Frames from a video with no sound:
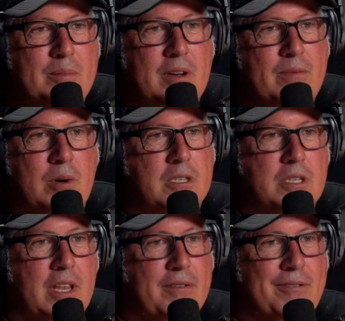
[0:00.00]
but I've watched
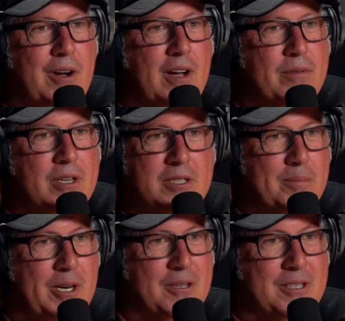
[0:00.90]
another five when it's
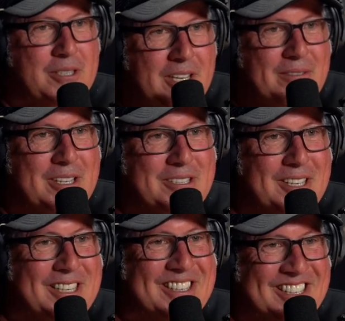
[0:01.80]
been on the TV
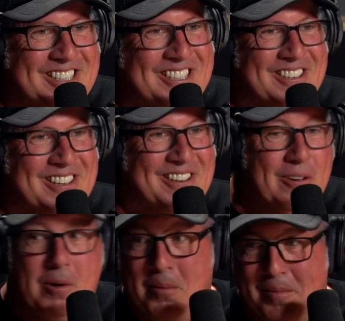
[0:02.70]
since, because you're
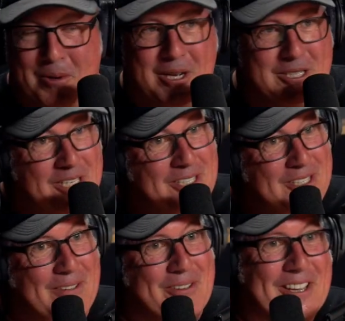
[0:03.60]
like, I might see
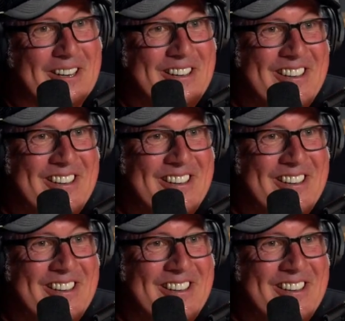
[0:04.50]
something, you know?